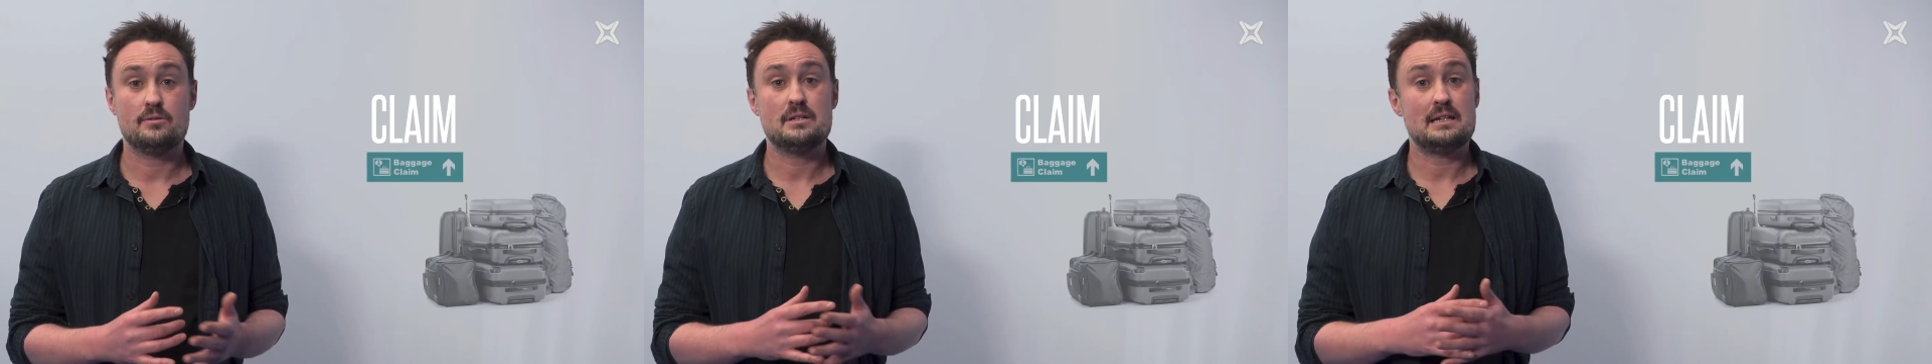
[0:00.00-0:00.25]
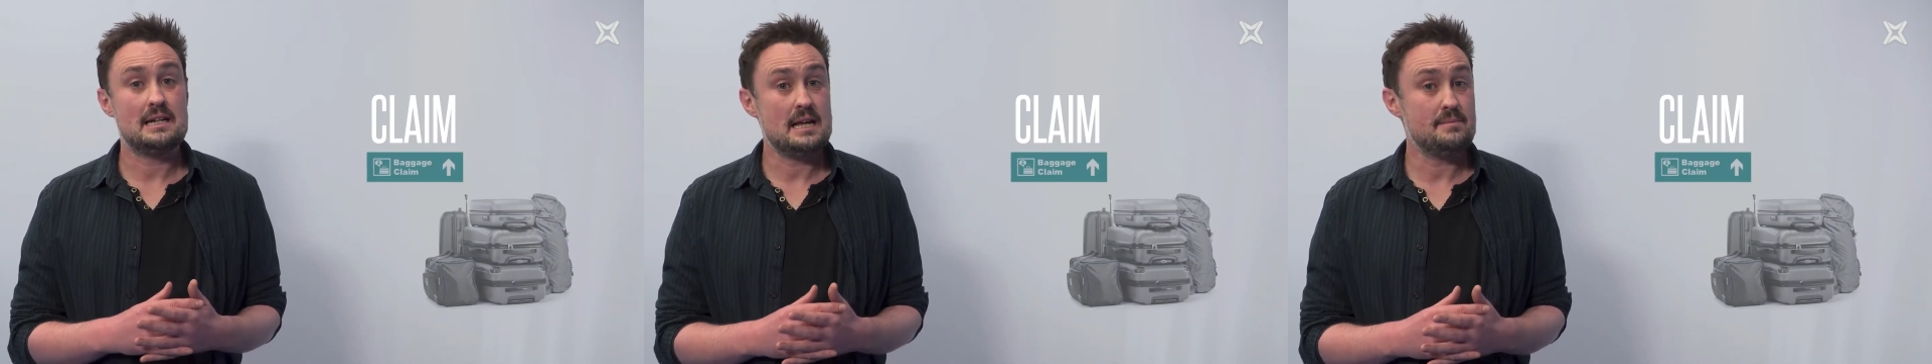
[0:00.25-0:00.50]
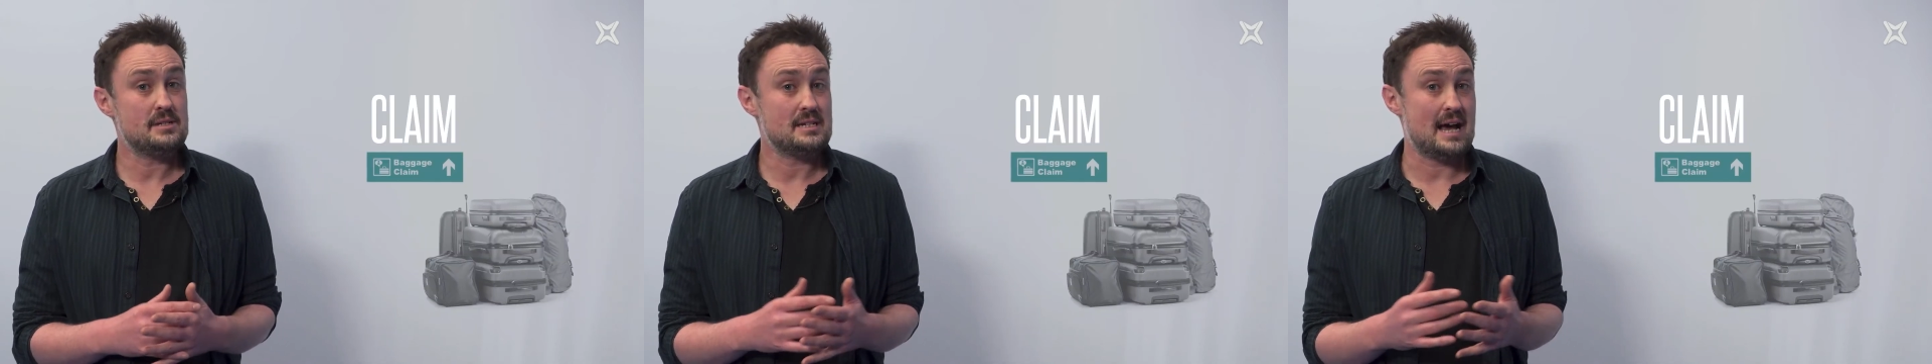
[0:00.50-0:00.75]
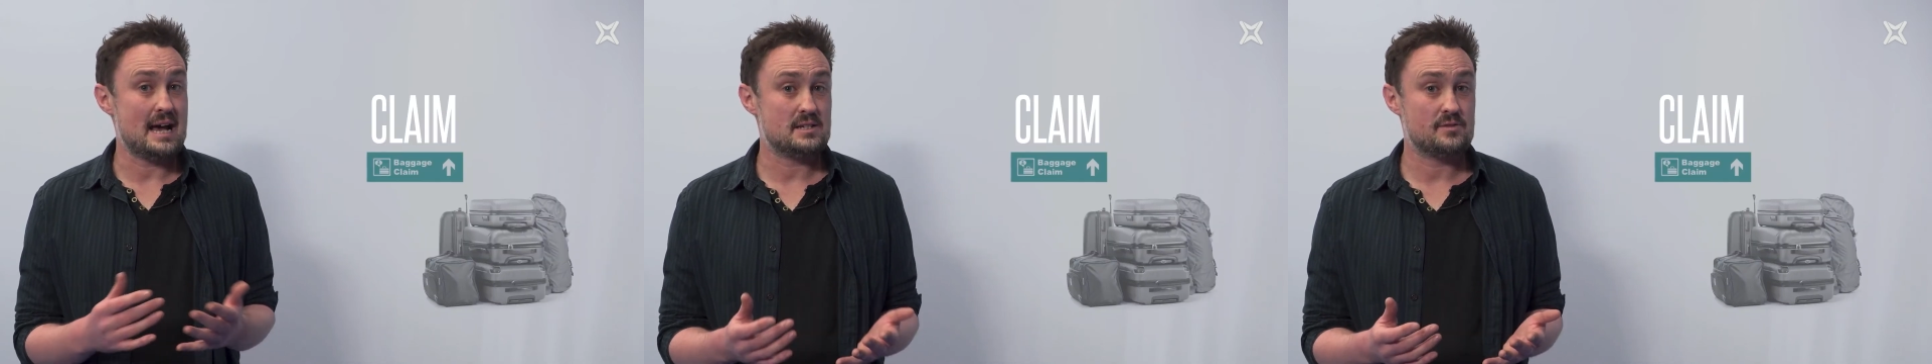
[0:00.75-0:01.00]
to claim is
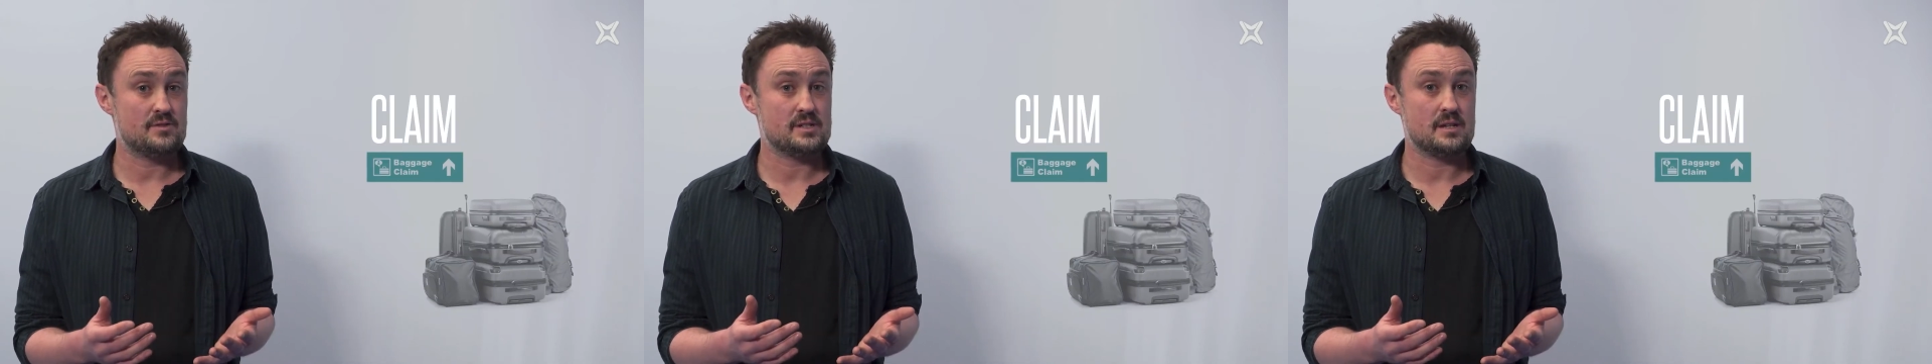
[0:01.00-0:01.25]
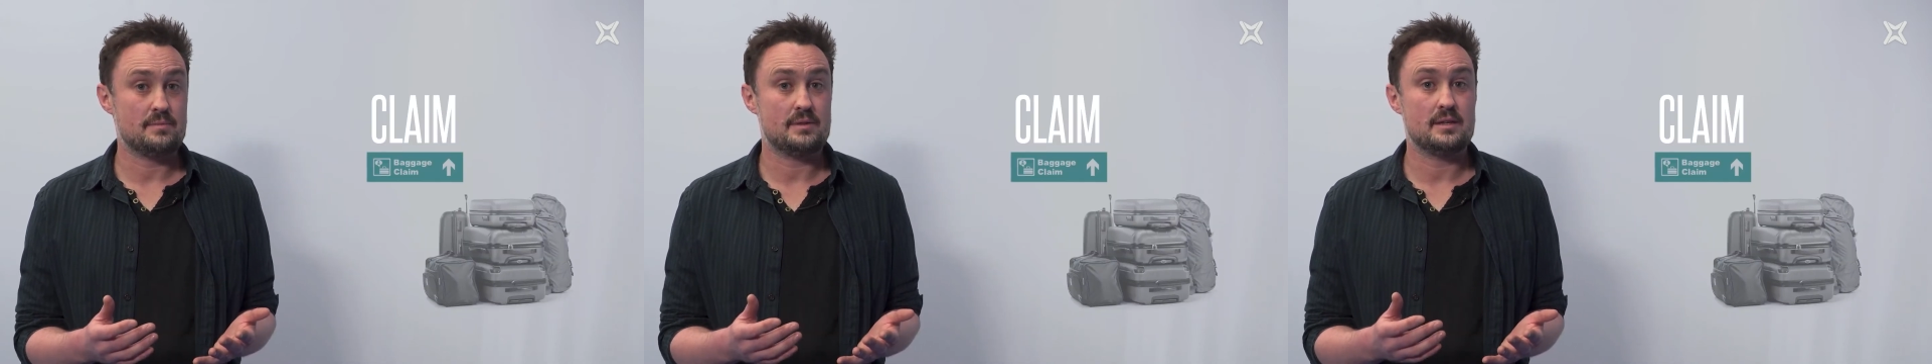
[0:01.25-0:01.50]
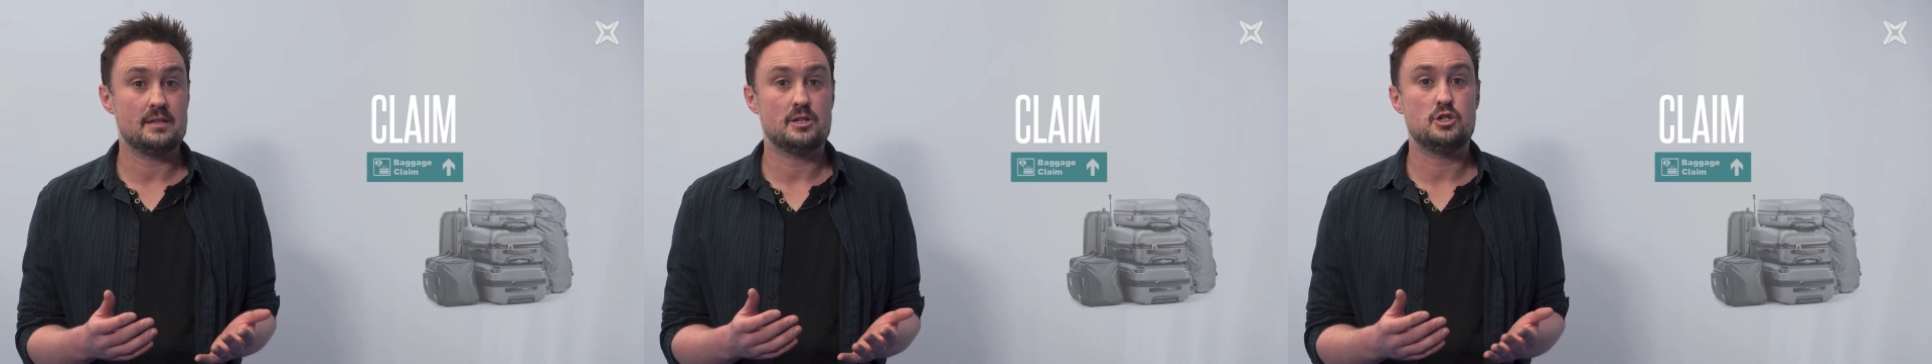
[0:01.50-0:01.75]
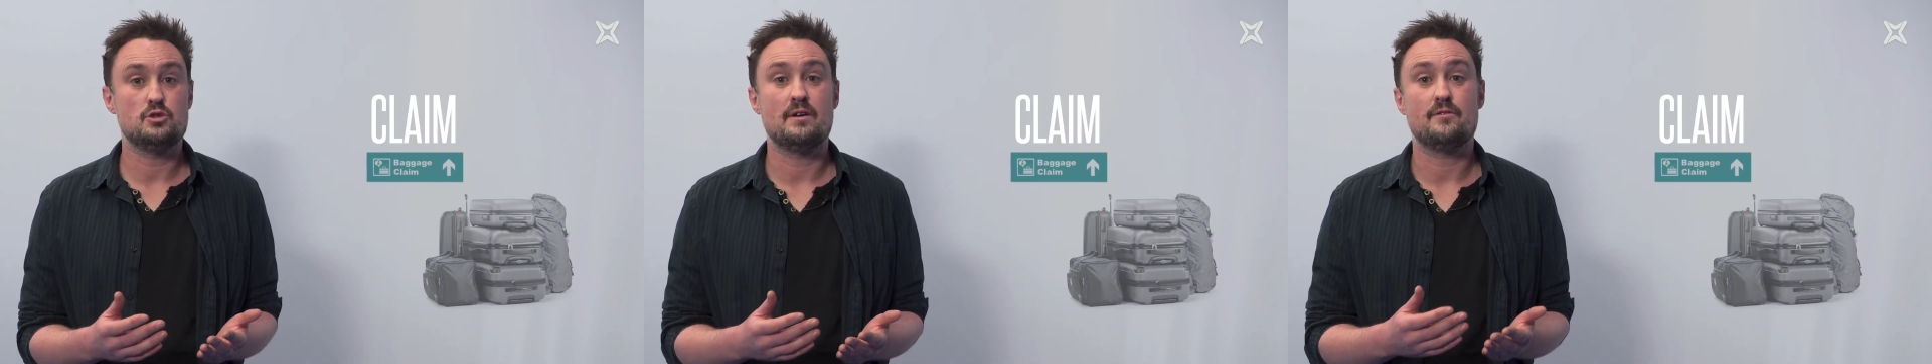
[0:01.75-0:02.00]
to ask for something
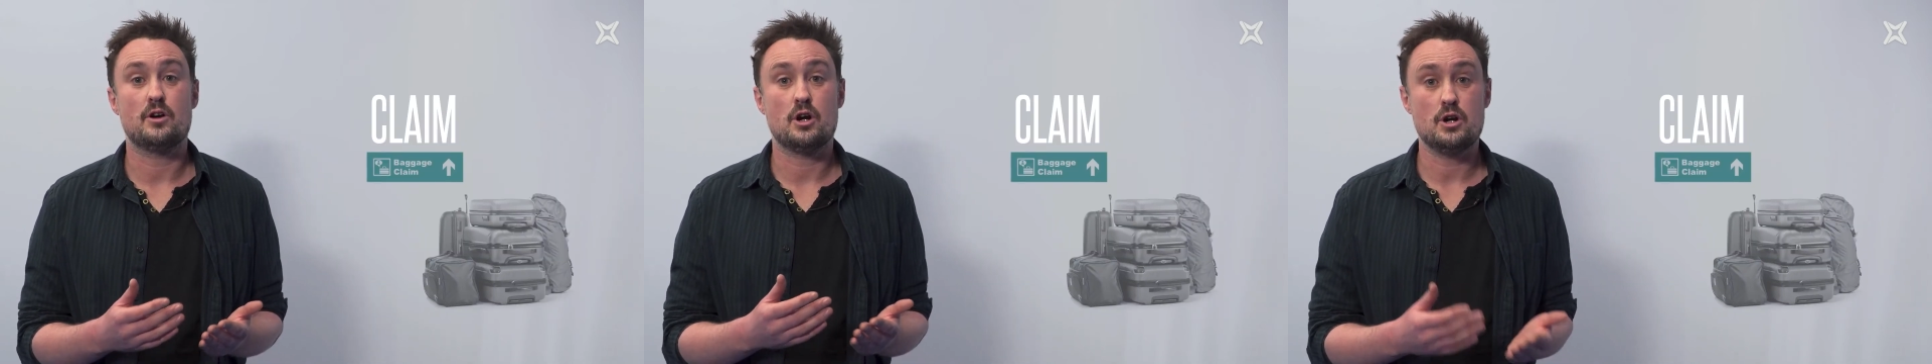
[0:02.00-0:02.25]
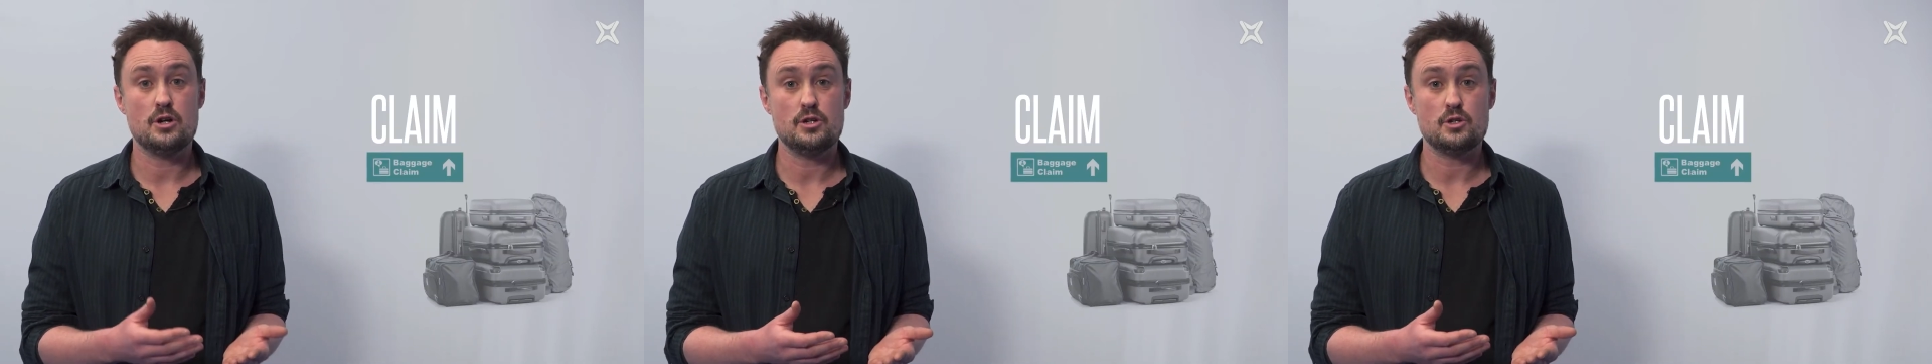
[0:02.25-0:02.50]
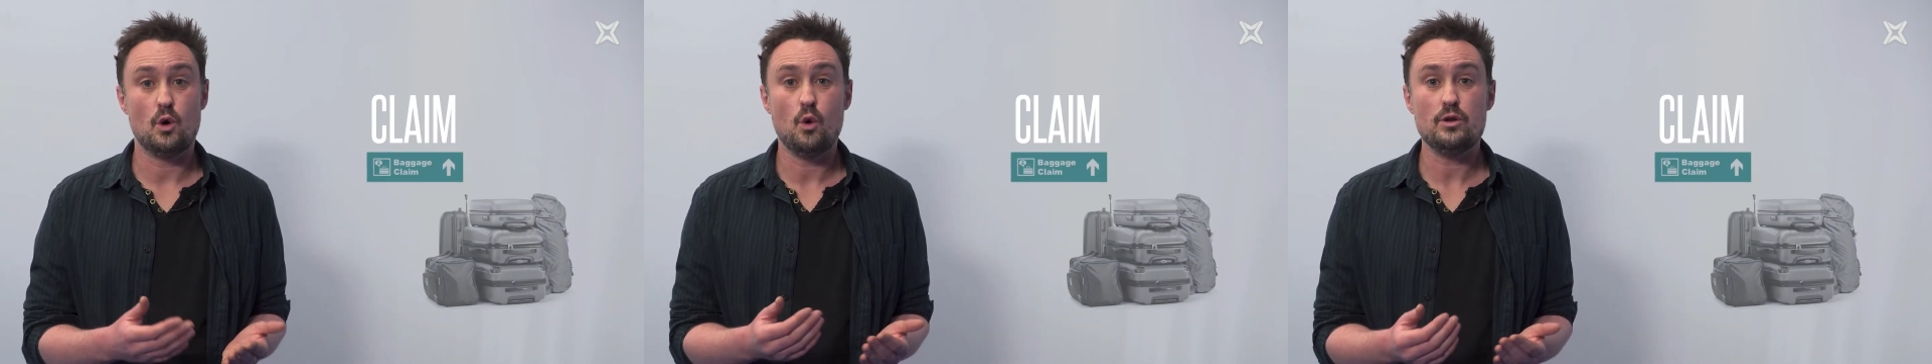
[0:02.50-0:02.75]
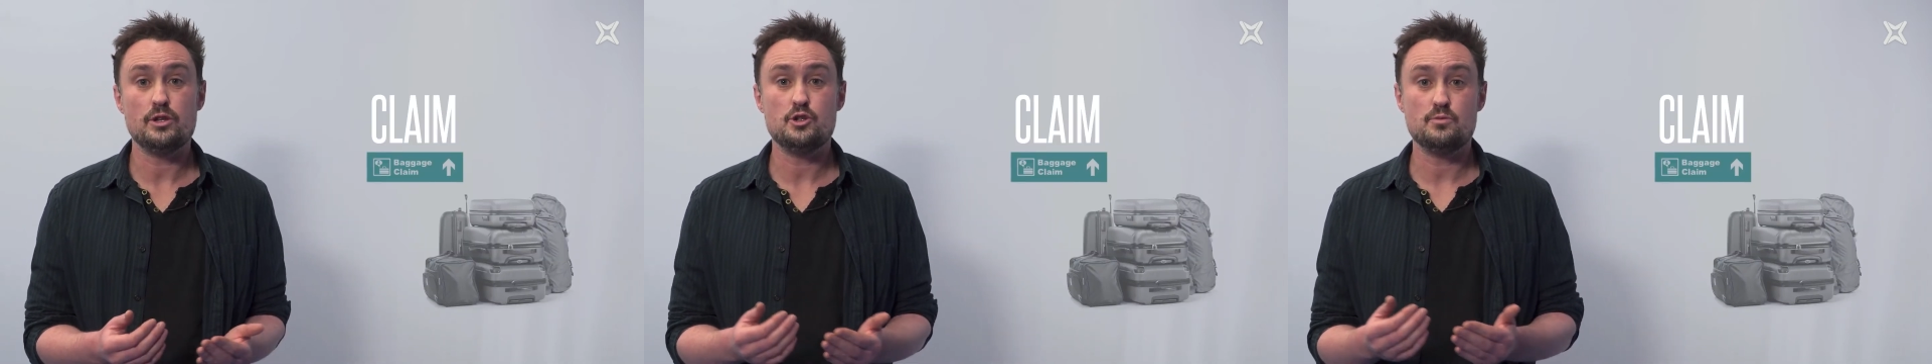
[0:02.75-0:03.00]
that you have earned
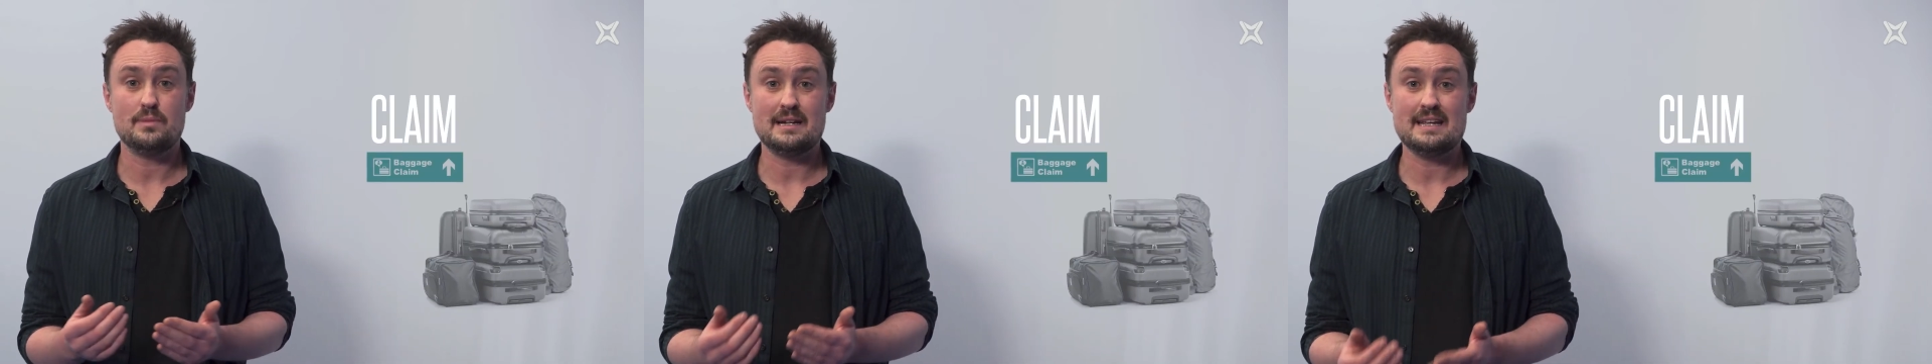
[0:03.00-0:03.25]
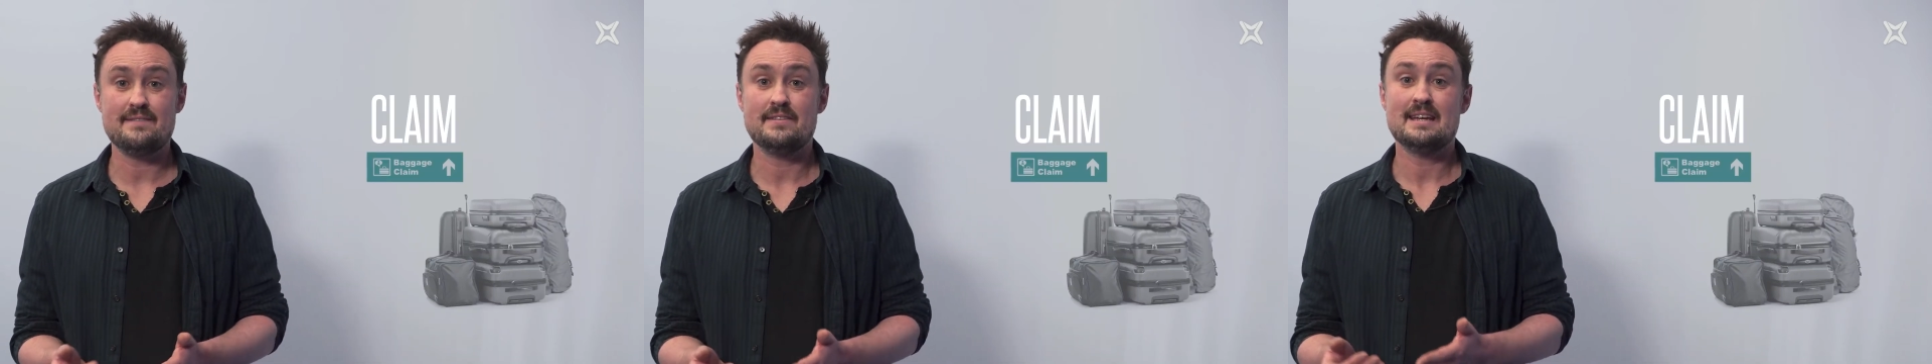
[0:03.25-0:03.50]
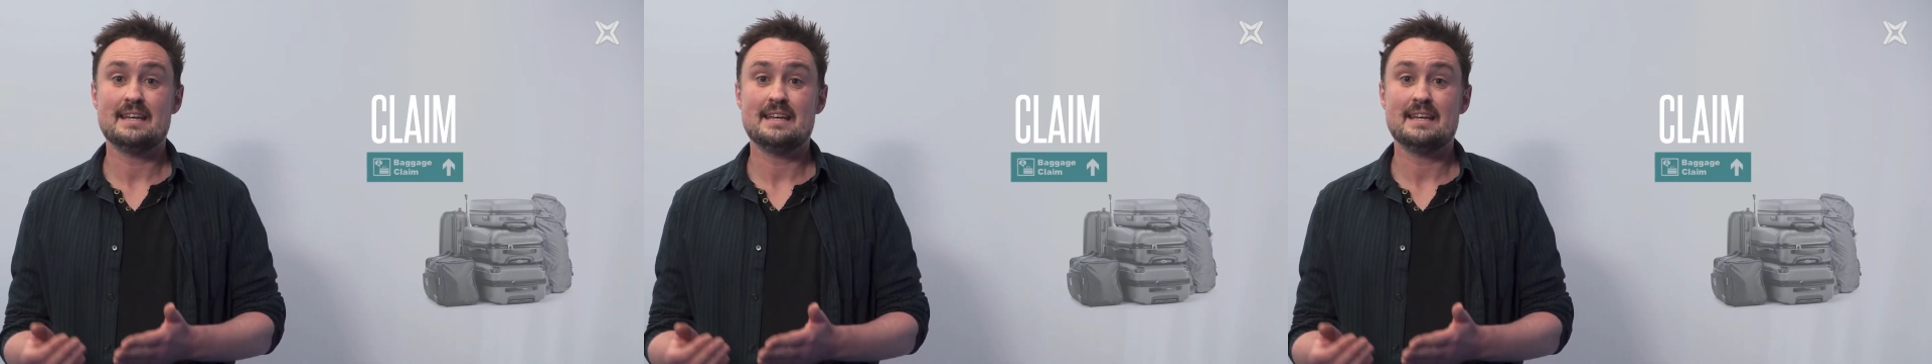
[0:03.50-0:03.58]
or that you believe